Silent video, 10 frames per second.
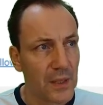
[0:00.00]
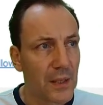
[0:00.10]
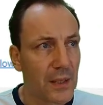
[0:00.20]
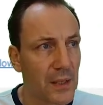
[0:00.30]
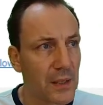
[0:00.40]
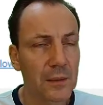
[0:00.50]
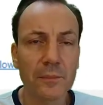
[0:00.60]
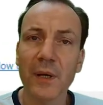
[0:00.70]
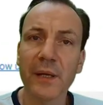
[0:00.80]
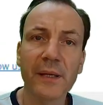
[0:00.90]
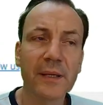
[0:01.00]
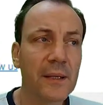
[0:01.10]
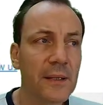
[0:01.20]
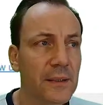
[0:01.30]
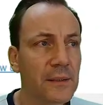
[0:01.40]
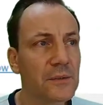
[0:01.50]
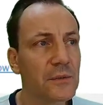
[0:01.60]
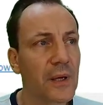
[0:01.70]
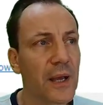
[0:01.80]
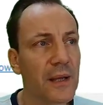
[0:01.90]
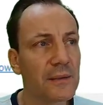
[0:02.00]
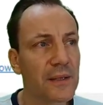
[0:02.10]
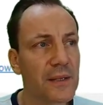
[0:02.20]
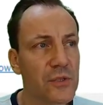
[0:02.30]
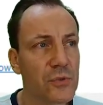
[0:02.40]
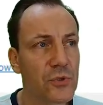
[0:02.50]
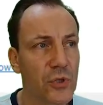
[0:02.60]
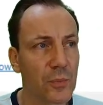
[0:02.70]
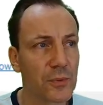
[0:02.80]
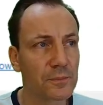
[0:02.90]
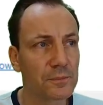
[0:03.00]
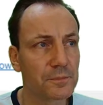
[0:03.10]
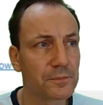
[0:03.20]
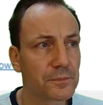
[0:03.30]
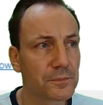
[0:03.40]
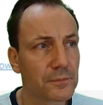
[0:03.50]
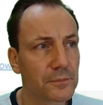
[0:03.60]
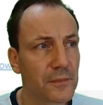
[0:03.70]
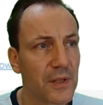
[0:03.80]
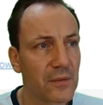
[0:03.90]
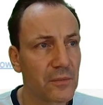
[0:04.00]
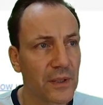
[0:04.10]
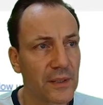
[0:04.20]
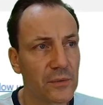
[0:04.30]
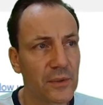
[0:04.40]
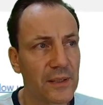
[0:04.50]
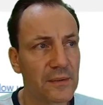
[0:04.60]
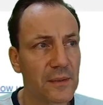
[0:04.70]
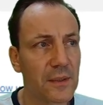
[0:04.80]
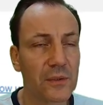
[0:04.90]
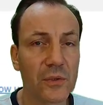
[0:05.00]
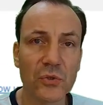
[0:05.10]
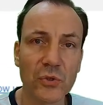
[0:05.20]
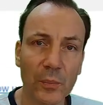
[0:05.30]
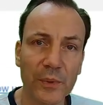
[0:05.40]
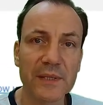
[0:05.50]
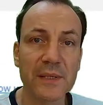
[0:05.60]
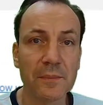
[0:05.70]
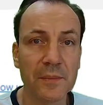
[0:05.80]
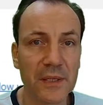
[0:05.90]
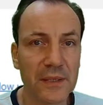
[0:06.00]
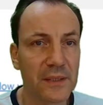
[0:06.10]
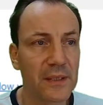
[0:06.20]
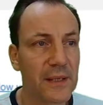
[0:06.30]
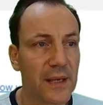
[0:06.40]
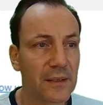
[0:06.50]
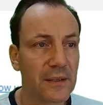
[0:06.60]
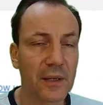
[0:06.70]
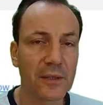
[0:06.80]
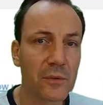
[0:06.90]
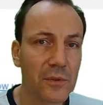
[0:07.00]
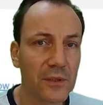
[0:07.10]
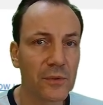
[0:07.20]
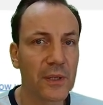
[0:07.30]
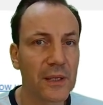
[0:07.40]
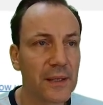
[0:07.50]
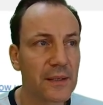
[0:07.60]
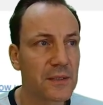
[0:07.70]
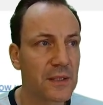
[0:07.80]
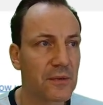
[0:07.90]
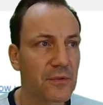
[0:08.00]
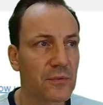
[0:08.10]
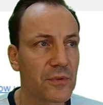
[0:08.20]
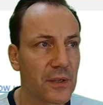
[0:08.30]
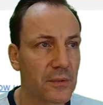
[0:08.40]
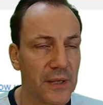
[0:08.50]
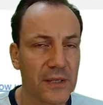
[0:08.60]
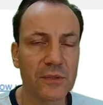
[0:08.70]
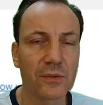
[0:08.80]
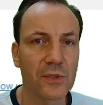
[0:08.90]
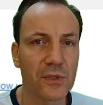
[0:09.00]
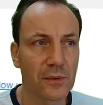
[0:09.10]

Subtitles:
Here I can click to add a new job. And when I do that, the job is immediately added. I don't need to click save configuration or so.